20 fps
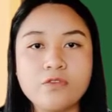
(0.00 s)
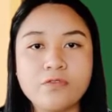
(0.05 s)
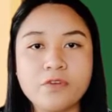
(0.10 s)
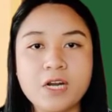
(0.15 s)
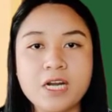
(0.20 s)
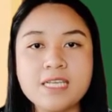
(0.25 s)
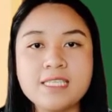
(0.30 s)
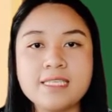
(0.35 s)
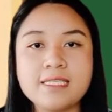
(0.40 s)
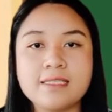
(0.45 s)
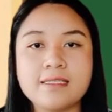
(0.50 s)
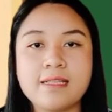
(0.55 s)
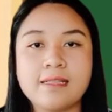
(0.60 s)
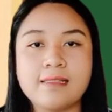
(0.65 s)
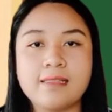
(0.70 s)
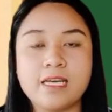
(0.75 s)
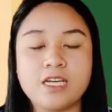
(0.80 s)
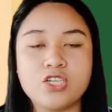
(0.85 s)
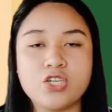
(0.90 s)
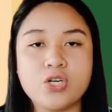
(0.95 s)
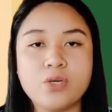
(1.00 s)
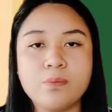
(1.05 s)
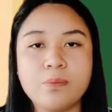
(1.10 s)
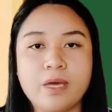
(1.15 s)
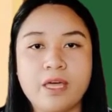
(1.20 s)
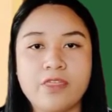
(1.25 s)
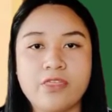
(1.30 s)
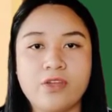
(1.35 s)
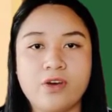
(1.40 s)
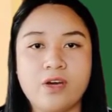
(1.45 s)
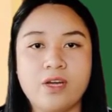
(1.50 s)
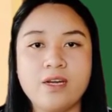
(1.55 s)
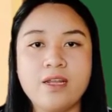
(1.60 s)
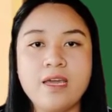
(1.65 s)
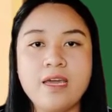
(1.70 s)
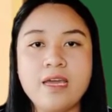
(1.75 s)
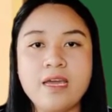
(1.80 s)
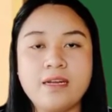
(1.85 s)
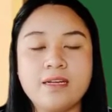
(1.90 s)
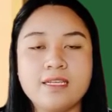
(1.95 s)
First is the lecture method,
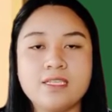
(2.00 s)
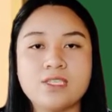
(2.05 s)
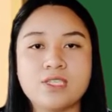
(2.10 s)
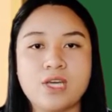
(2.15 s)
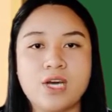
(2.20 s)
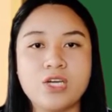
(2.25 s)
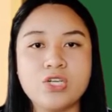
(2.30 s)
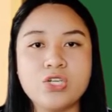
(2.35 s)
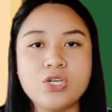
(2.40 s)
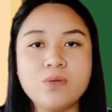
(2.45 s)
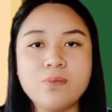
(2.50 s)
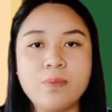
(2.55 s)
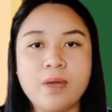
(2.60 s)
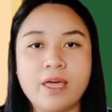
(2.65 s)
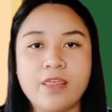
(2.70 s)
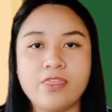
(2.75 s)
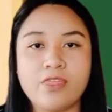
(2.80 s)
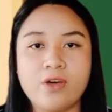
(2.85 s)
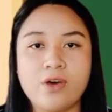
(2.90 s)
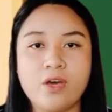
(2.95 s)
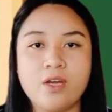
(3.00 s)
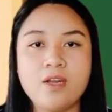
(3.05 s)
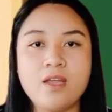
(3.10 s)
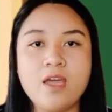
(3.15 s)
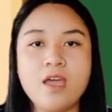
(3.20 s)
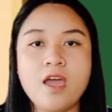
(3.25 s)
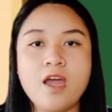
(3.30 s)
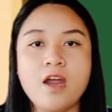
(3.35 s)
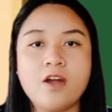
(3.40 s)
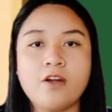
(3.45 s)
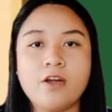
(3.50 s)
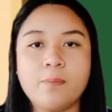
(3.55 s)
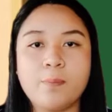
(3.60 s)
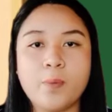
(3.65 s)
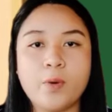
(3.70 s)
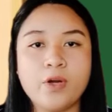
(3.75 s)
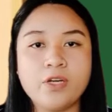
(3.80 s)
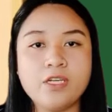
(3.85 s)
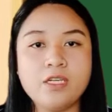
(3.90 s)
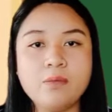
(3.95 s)
discussion method,
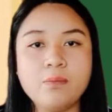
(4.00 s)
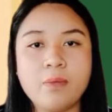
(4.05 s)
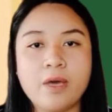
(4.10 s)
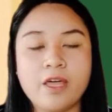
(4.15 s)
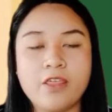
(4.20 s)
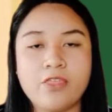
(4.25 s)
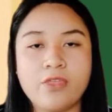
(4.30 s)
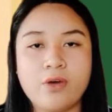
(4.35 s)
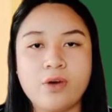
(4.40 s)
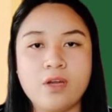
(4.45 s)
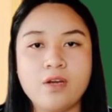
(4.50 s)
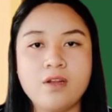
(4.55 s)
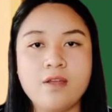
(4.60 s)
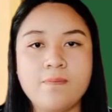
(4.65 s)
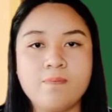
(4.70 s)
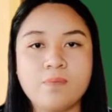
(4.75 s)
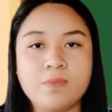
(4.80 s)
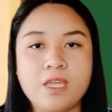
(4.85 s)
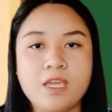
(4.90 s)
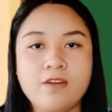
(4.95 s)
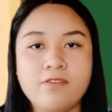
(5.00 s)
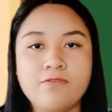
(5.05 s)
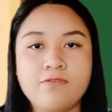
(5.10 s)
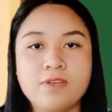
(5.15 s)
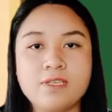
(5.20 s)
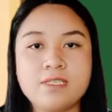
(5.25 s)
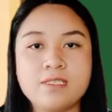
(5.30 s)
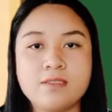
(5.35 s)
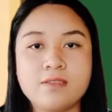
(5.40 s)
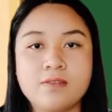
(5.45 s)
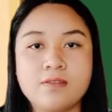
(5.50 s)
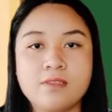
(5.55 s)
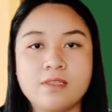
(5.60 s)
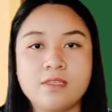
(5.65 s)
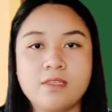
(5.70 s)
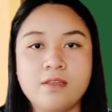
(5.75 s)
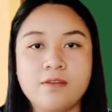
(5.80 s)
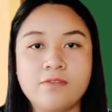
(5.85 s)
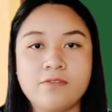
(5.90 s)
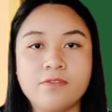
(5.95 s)
reporting method,
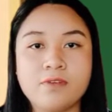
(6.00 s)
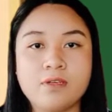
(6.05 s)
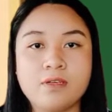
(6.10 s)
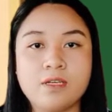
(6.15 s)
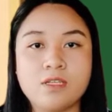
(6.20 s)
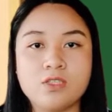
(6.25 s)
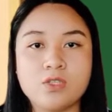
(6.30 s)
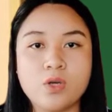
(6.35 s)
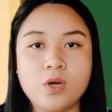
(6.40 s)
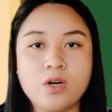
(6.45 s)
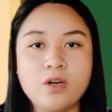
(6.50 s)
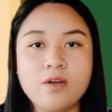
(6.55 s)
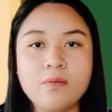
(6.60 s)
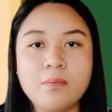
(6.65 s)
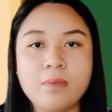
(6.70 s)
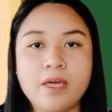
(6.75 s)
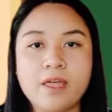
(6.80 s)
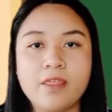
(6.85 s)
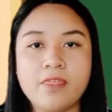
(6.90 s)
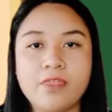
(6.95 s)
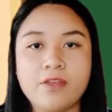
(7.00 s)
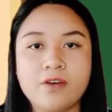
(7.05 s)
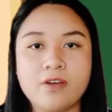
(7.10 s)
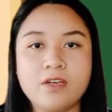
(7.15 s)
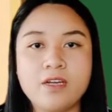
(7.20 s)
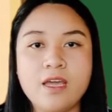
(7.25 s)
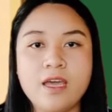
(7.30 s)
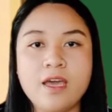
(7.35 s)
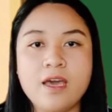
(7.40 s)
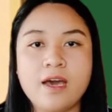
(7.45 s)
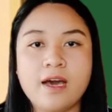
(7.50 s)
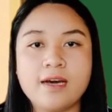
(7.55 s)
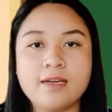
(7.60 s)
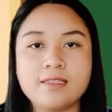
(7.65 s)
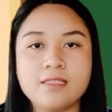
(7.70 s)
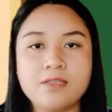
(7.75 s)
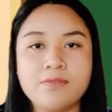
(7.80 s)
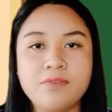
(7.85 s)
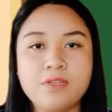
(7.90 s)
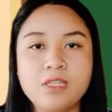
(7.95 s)
investigatory method,
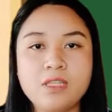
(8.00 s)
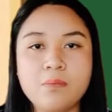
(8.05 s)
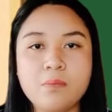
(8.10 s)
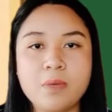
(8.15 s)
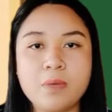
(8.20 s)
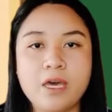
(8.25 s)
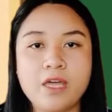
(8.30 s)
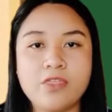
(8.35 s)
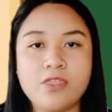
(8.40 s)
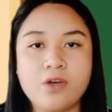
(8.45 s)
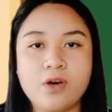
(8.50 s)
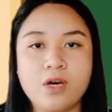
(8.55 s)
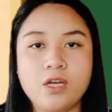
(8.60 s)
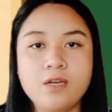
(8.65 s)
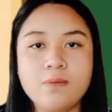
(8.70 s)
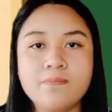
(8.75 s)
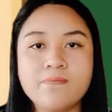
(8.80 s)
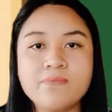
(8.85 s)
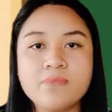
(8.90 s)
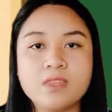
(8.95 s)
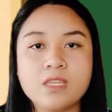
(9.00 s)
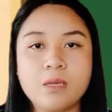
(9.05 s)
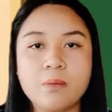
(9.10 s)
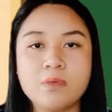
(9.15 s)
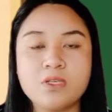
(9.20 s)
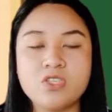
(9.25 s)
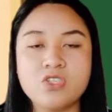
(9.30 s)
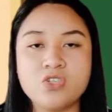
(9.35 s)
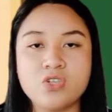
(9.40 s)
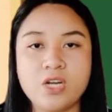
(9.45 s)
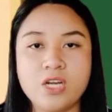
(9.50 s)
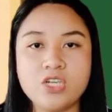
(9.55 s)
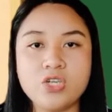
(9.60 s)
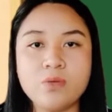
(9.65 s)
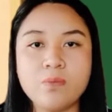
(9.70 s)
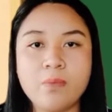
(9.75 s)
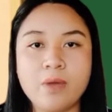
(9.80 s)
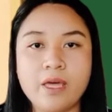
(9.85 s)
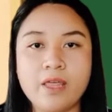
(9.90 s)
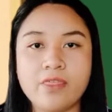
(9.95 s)
activity method,
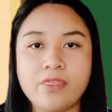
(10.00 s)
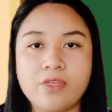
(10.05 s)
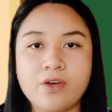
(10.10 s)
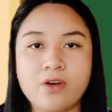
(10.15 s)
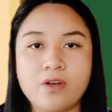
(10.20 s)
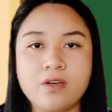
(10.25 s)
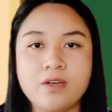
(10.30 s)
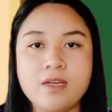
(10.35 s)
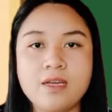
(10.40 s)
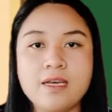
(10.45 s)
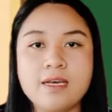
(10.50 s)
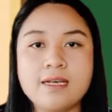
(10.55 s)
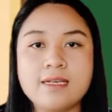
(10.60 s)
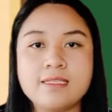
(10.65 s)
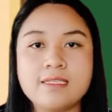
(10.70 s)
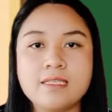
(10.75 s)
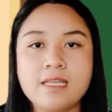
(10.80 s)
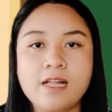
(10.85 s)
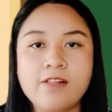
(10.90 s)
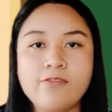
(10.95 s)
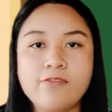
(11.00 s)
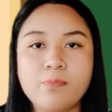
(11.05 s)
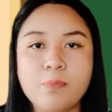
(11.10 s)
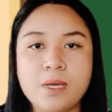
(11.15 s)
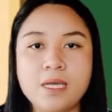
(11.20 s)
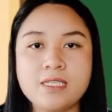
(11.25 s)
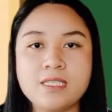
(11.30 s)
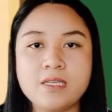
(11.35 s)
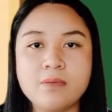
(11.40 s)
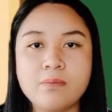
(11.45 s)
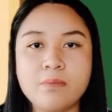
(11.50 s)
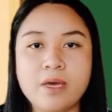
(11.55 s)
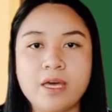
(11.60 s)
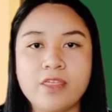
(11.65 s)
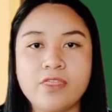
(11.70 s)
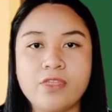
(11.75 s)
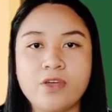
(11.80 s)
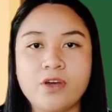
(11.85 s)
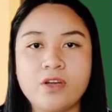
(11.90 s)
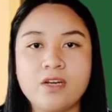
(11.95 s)
demonstration method, self-pacing
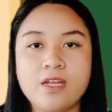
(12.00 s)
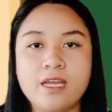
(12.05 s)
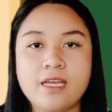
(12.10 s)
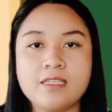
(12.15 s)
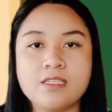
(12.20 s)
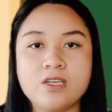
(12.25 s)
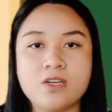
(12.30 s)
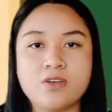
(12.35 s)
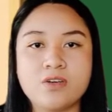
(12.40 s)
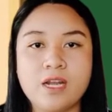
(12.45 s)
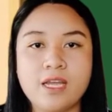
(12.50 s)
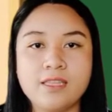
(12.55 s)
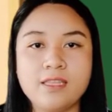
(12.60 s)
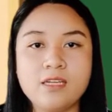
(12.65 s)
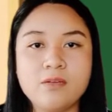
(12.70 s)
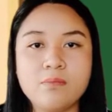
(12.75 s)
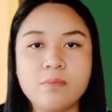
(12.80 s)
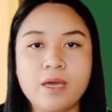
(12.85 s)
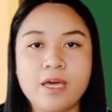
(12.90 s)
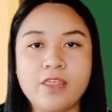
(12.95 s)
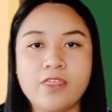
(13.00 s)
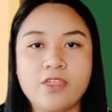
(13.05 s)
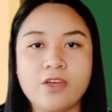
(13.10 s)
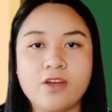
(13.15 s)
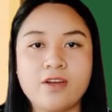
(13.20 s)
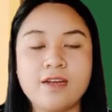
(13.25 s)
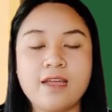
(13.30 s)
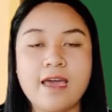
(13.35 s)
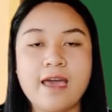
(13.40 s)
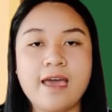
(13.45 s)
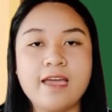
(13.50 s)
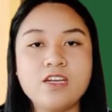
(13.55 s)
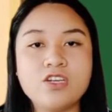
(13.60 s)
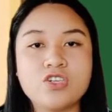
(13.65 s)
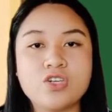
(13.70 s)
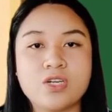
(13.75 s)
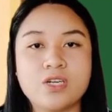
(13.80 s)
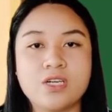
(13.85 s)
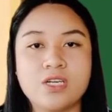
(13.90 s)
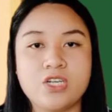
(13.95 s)
method, integrated method,
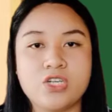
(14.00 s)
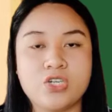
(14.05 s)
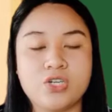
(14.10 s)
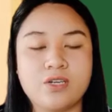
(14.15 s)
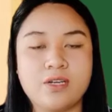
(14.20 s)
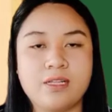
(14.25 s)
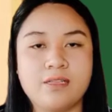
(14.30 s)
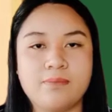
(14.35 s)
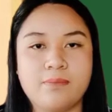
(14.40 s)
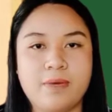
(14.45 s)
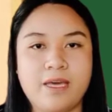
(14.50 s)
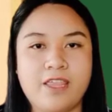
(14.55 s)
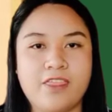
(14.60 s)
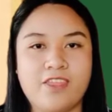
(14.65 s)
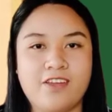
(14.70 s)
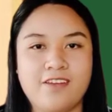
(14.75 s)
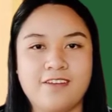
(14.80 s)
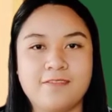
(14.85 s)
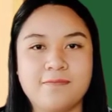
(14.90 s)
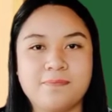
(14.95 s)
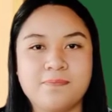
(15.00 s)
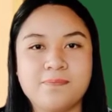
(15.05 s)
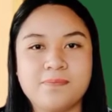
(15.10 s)
and traditional method.